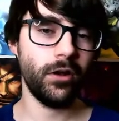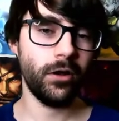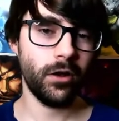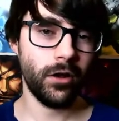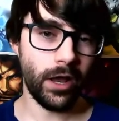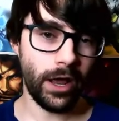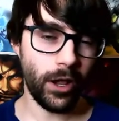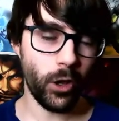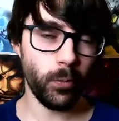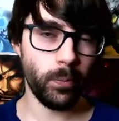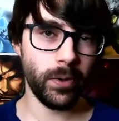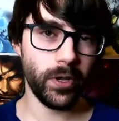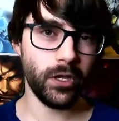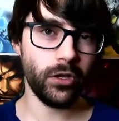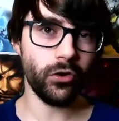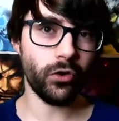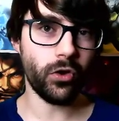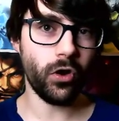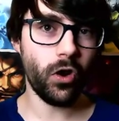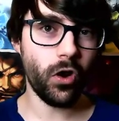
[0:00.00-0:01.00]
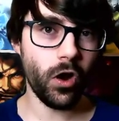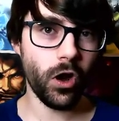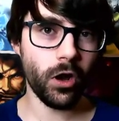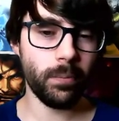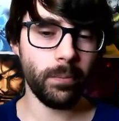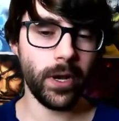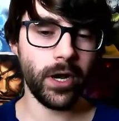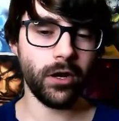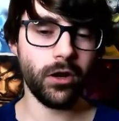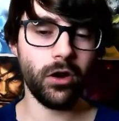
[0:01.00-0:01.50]
helping your
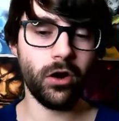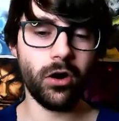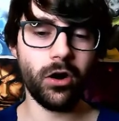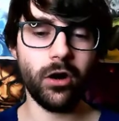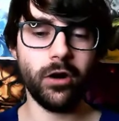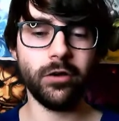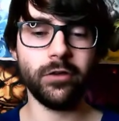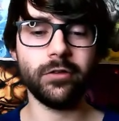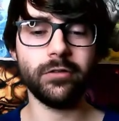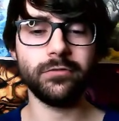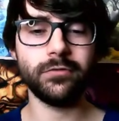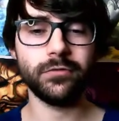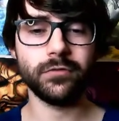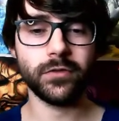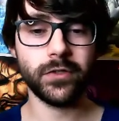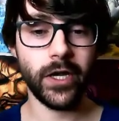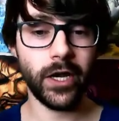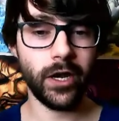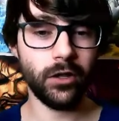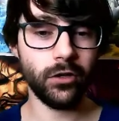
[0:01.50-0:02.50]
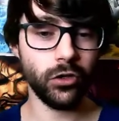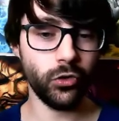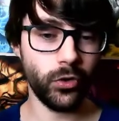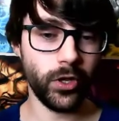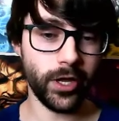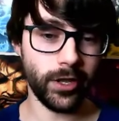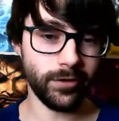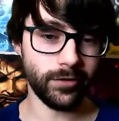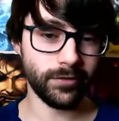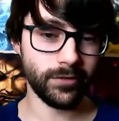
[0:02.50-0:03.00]
Augment cards, including
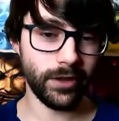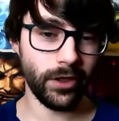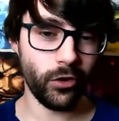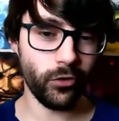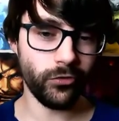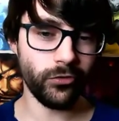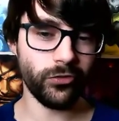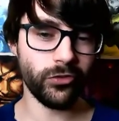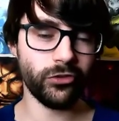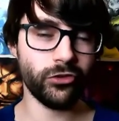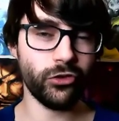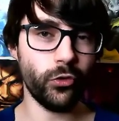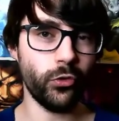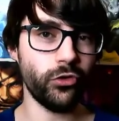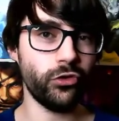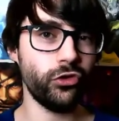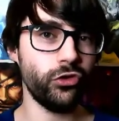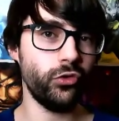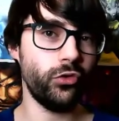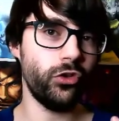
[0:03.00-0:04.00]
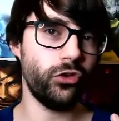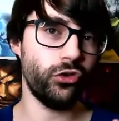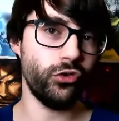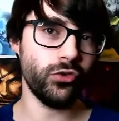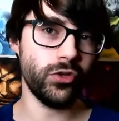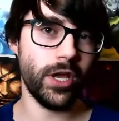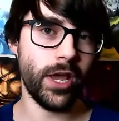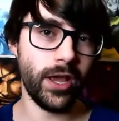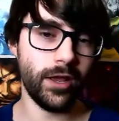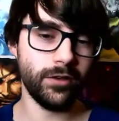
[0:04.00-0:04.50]
itself, so as soon as you
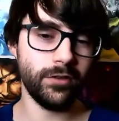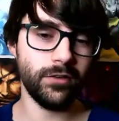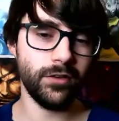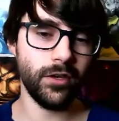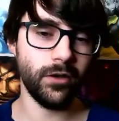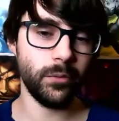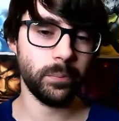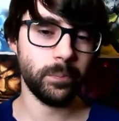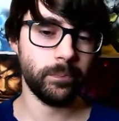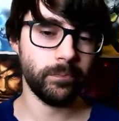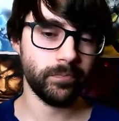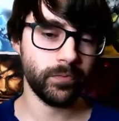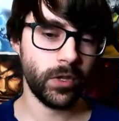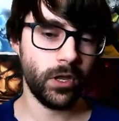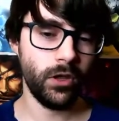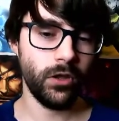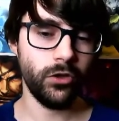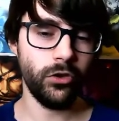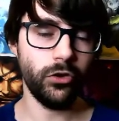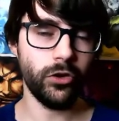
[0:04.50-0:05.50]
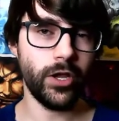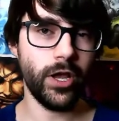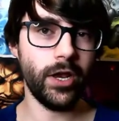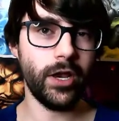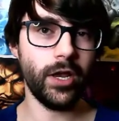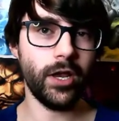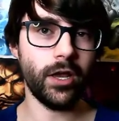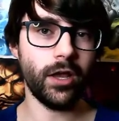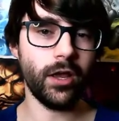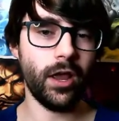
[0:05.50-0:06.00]
cast it, you're
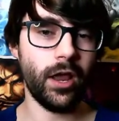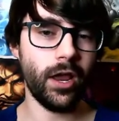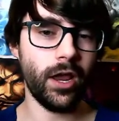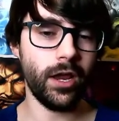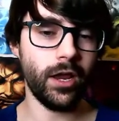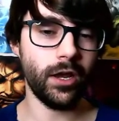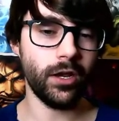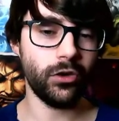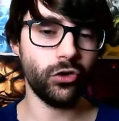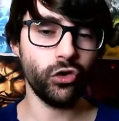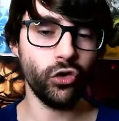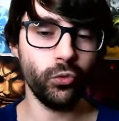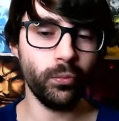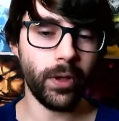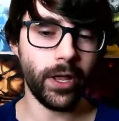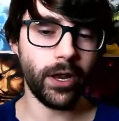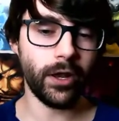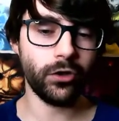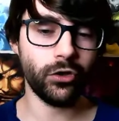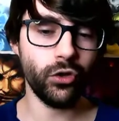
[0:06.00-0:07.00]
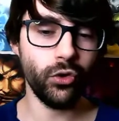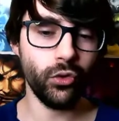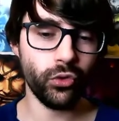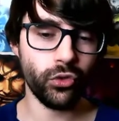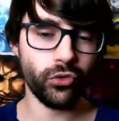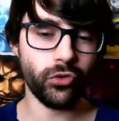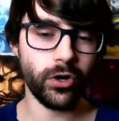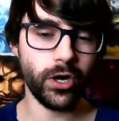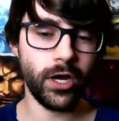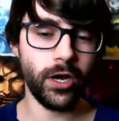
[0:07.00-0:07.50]
getting a 2 mana
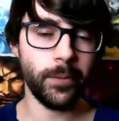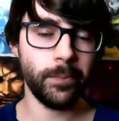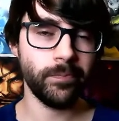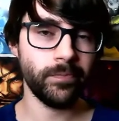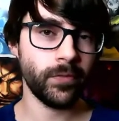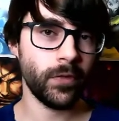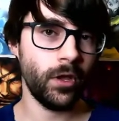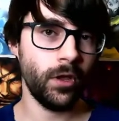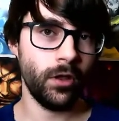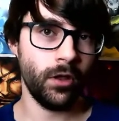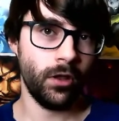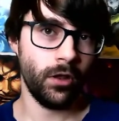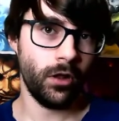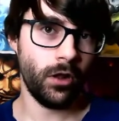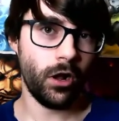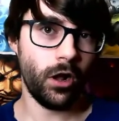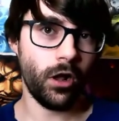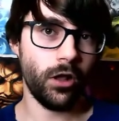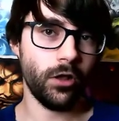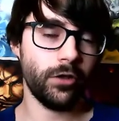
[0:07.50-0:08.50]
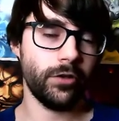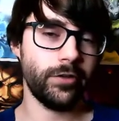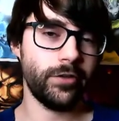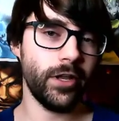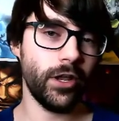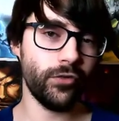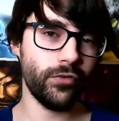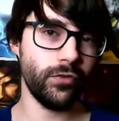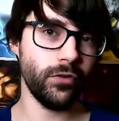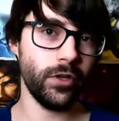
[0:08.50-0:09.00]
2/3.
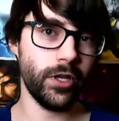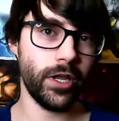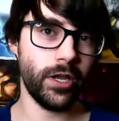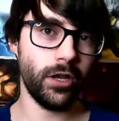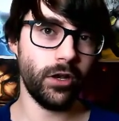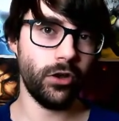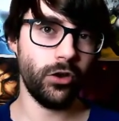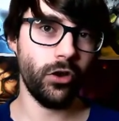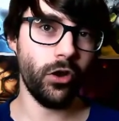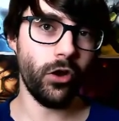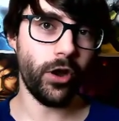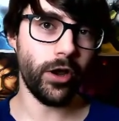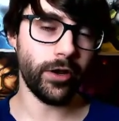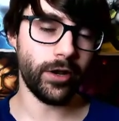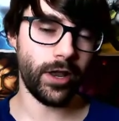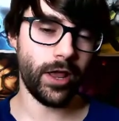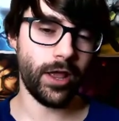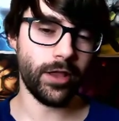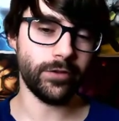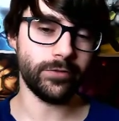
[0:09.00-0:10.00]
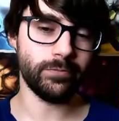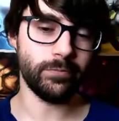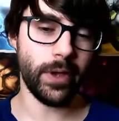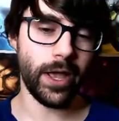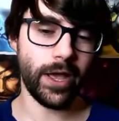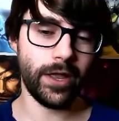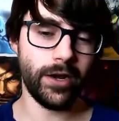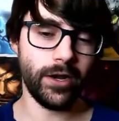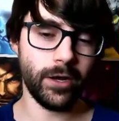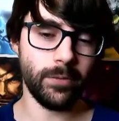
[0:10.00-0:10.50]
Definitely not as
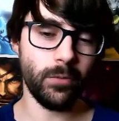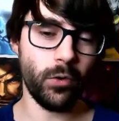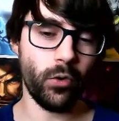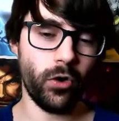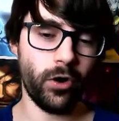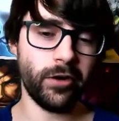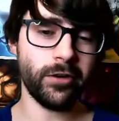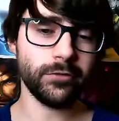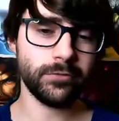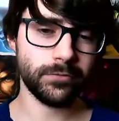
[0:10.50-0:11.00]
bad anymore.